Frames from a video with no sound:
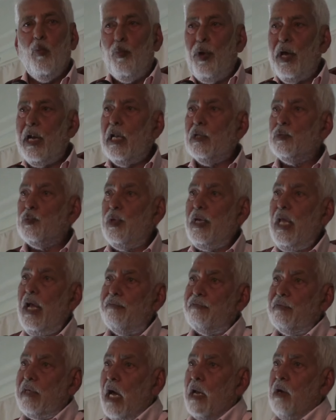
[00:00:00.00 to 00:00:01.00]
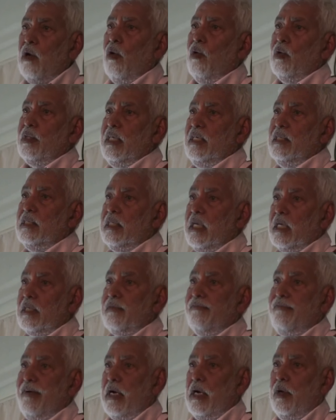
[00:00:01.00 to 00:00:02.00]
Whereas we have done all these
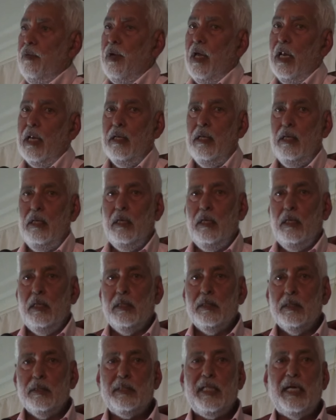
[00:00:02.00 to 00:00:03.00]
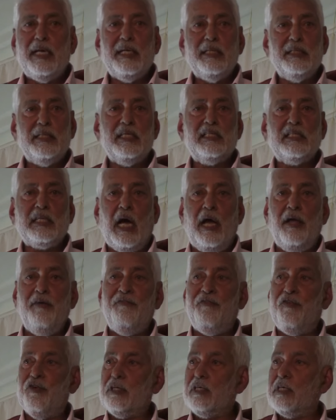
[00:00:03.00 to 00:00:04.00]
things very well, there is a time
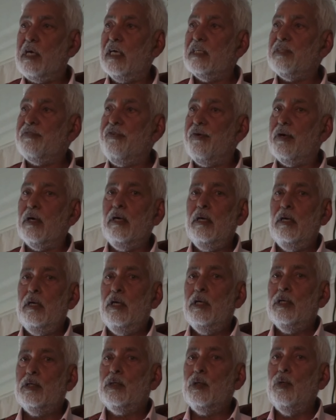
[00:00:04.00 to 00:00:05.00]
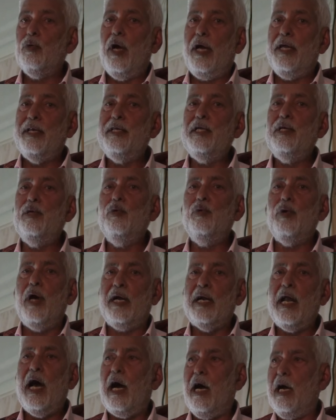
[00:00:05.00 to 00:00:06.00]
for transfer to a new
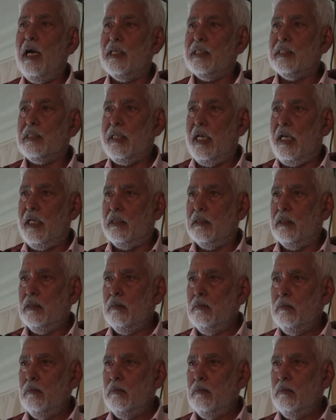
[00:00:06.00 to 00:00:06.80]
and higher stage.